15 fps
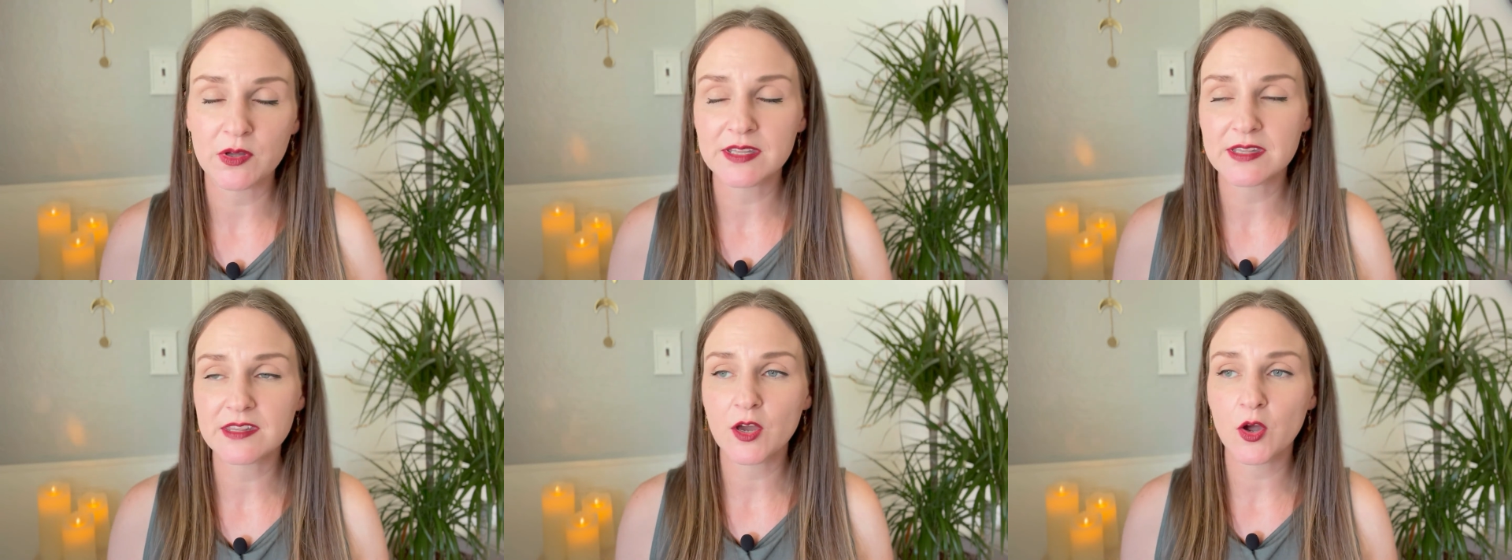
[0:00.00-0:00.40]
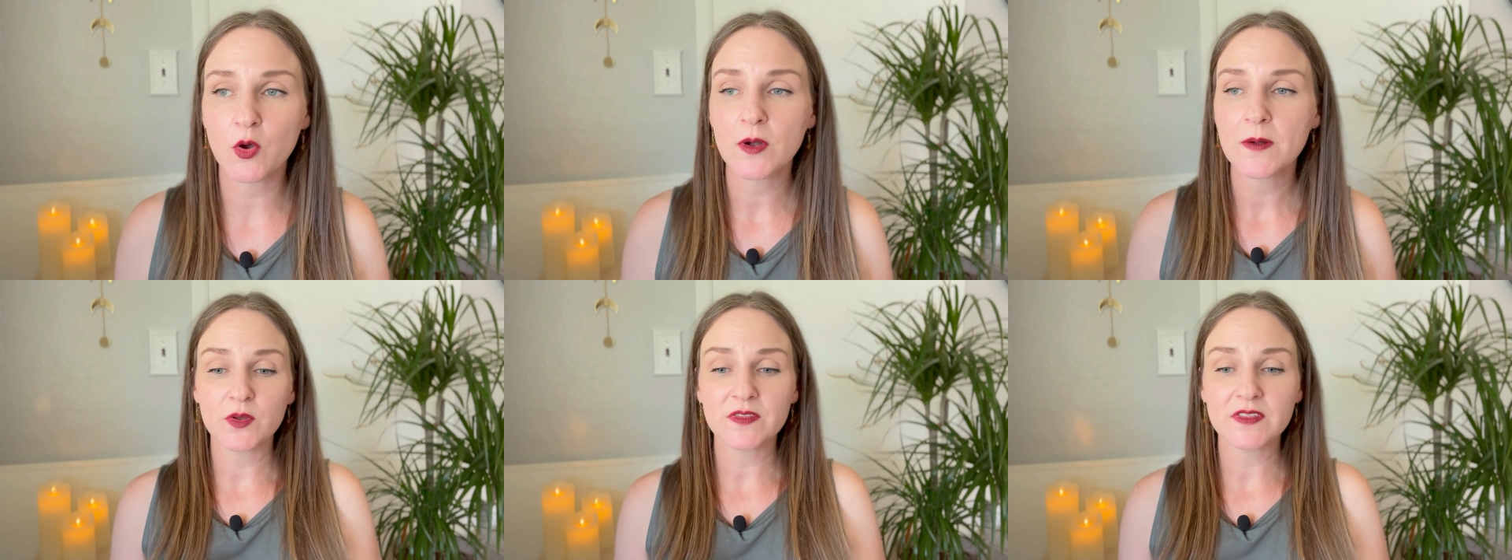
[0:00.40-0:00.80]
And
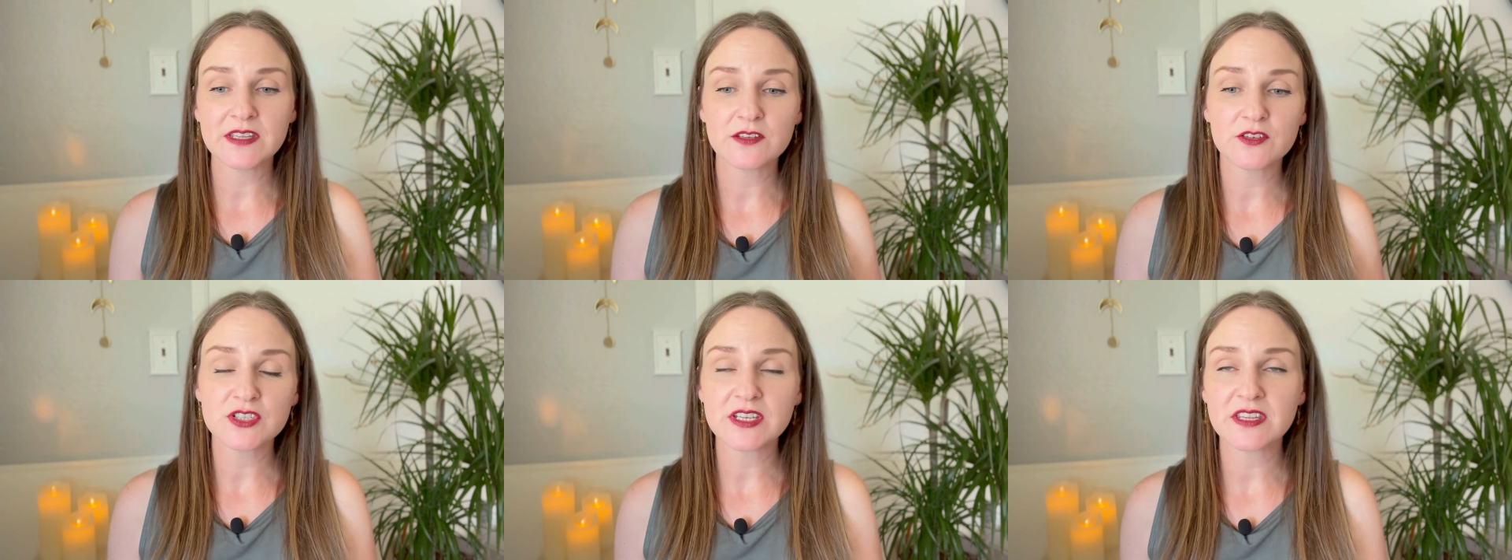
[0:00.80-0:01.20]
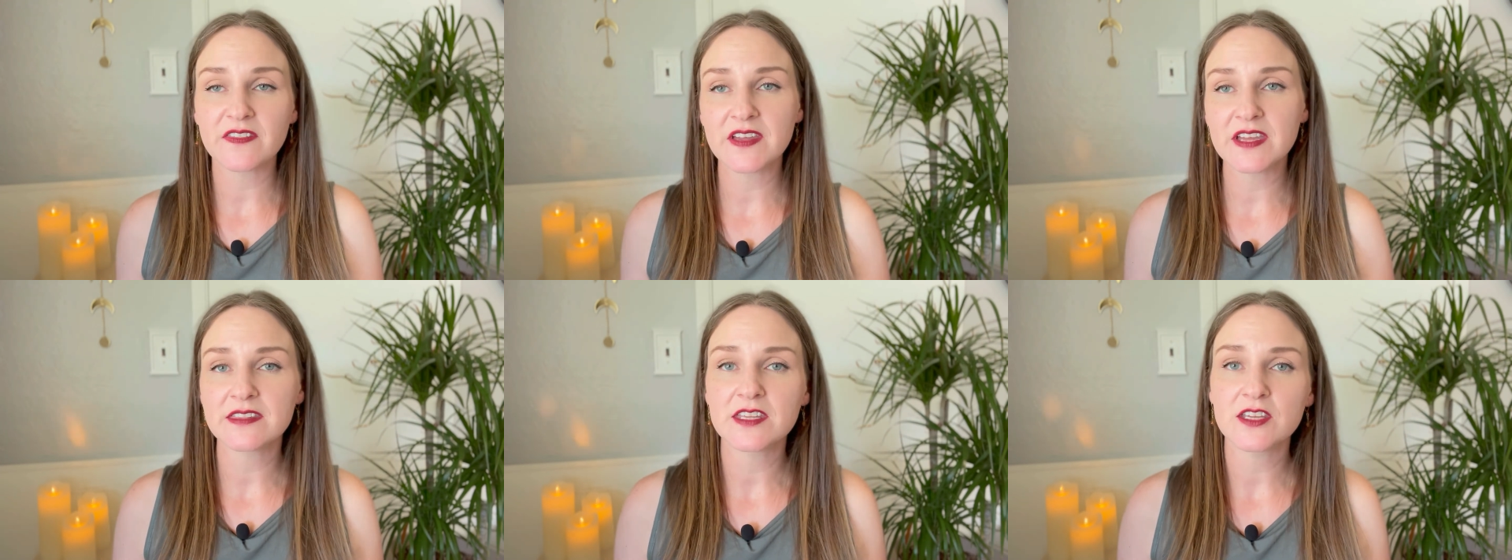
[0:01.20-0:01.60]
so these are just
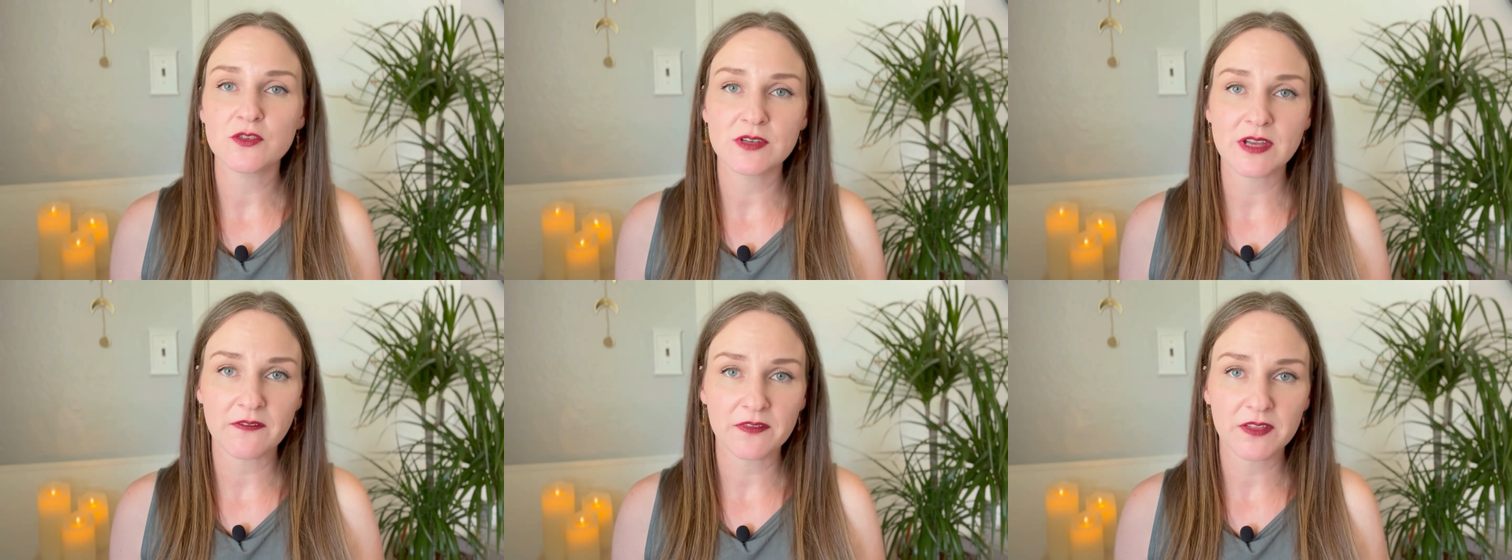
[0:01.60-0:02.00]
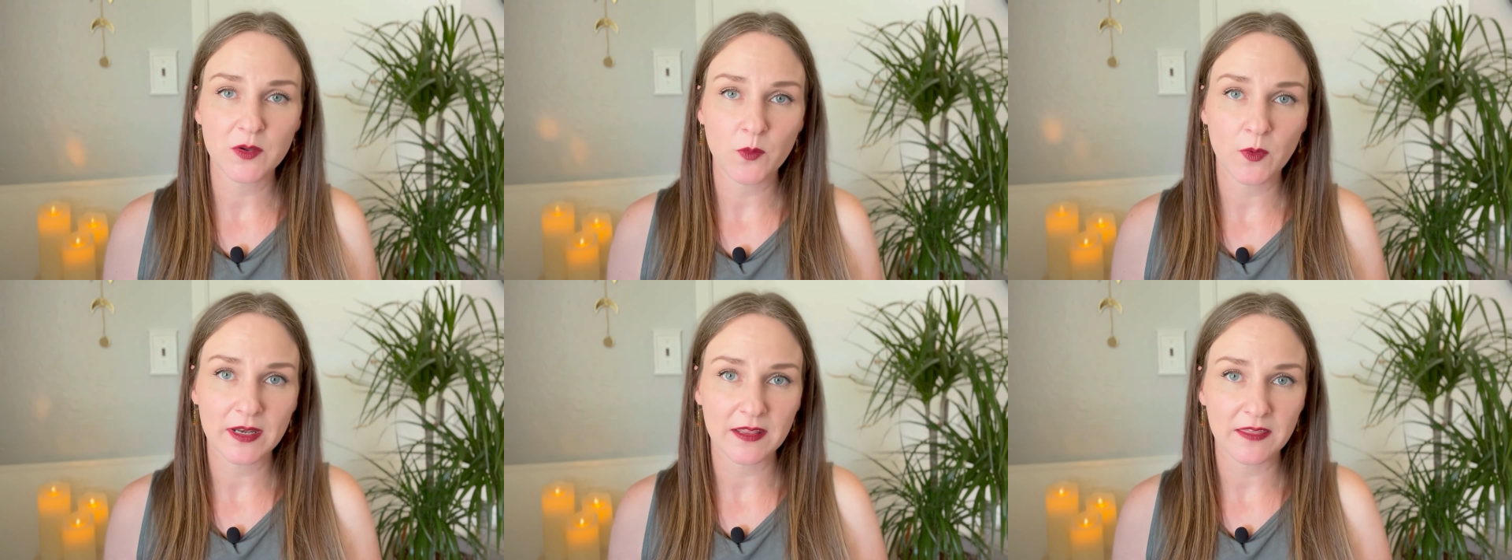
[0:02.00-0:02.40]
things that you definitely
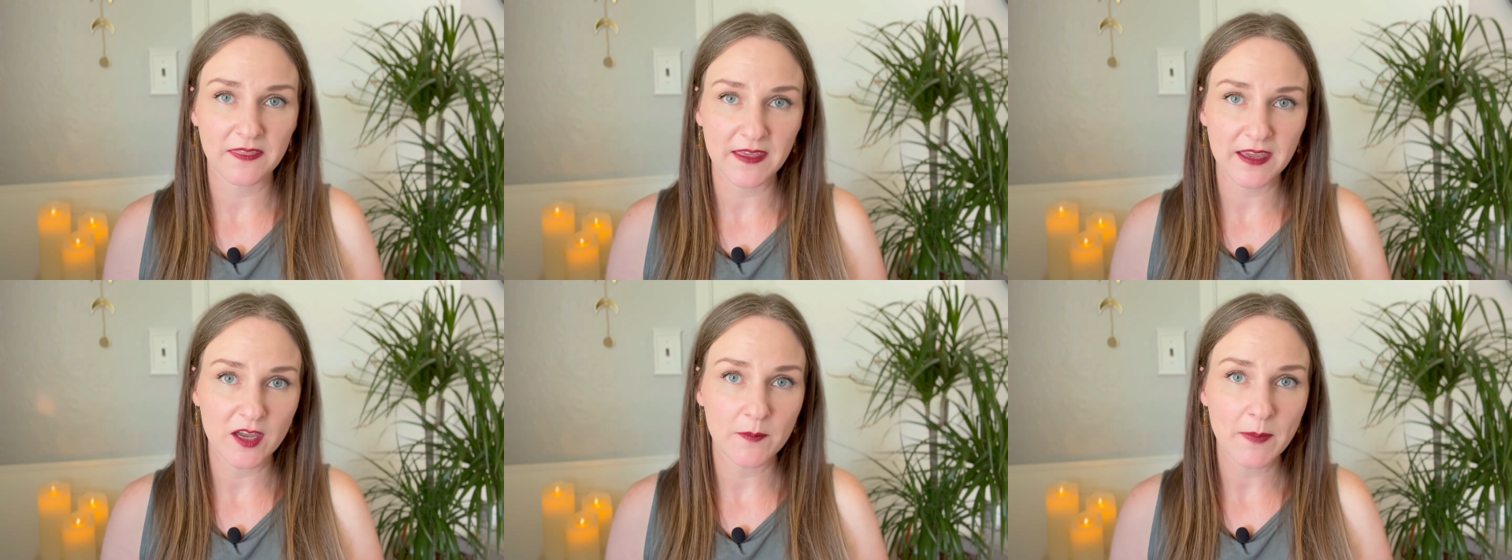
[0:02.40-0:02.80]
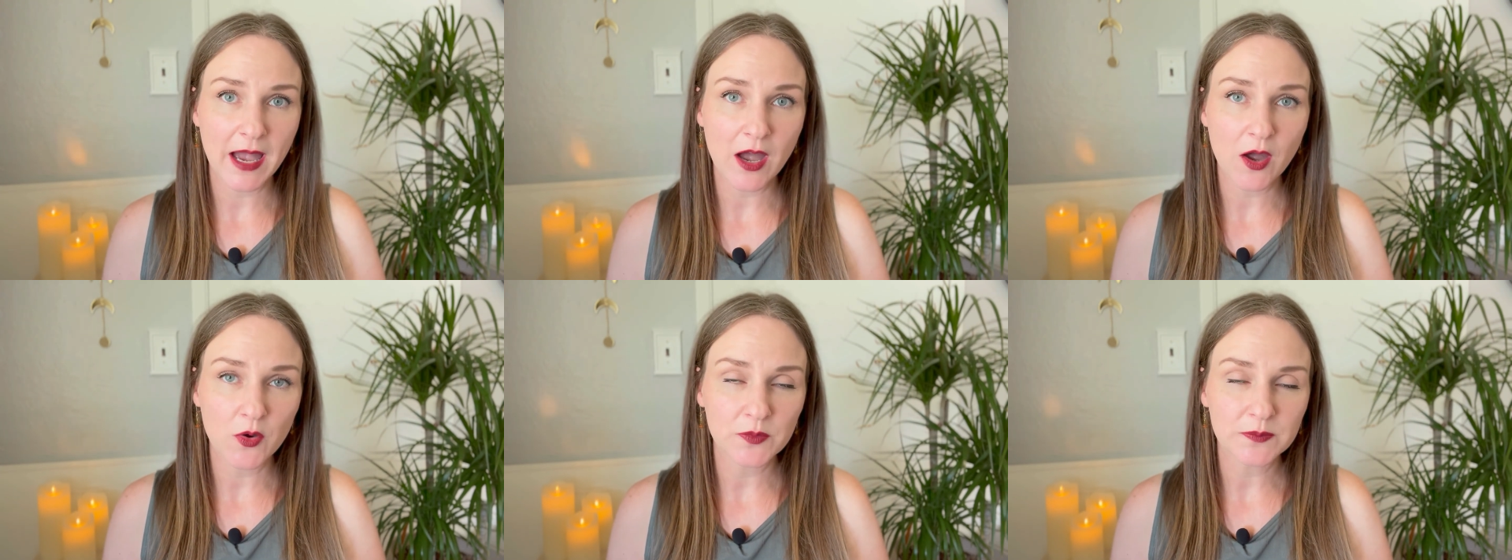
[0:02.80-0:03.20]
want to think
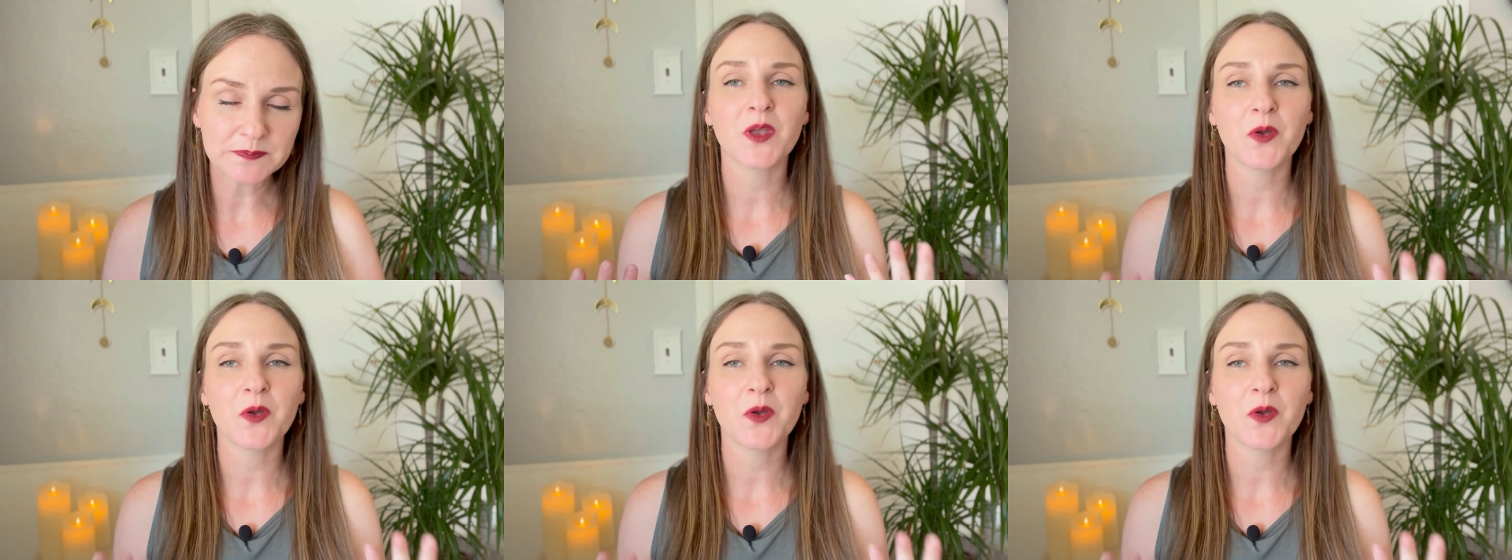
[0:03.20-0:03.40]
about